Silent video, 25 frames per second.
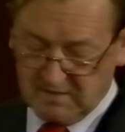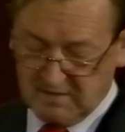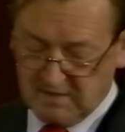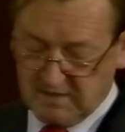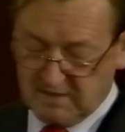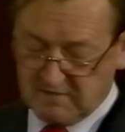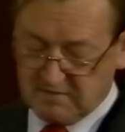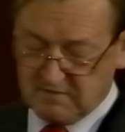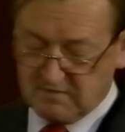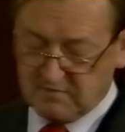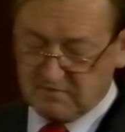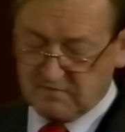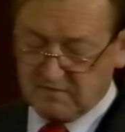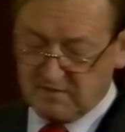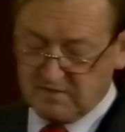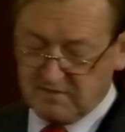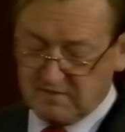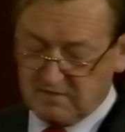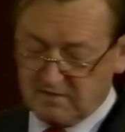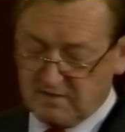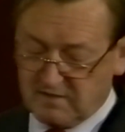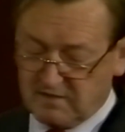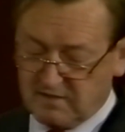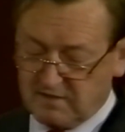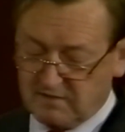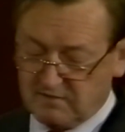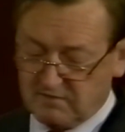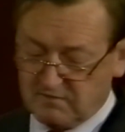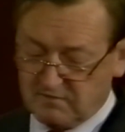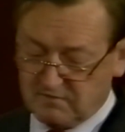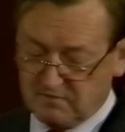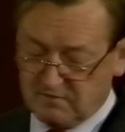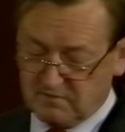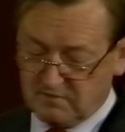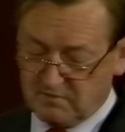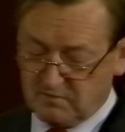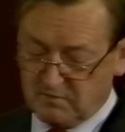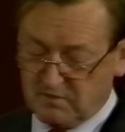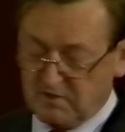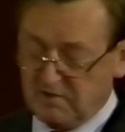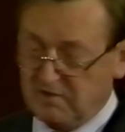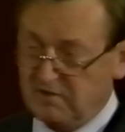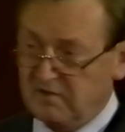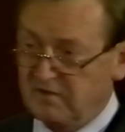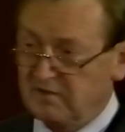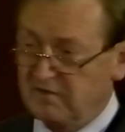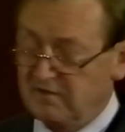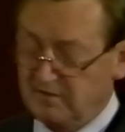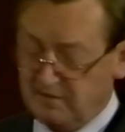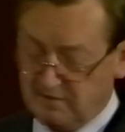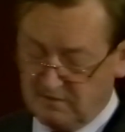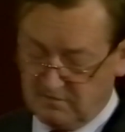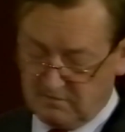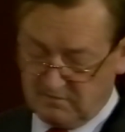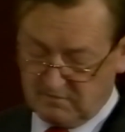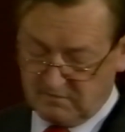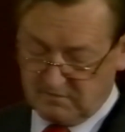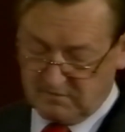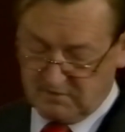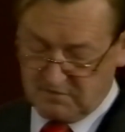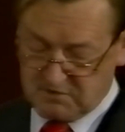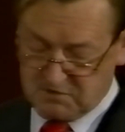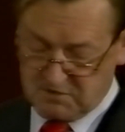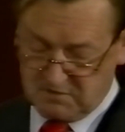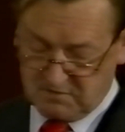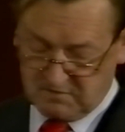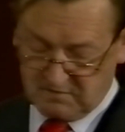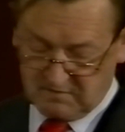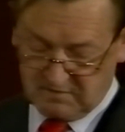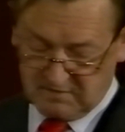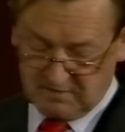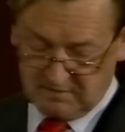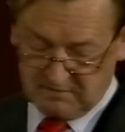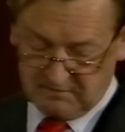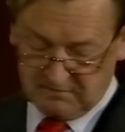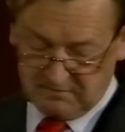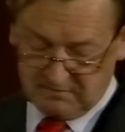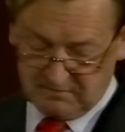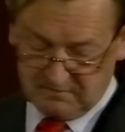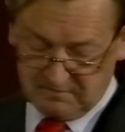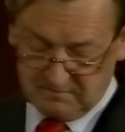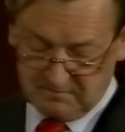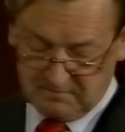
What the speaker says: and the 2nd largest in the world in surgeon's gloves.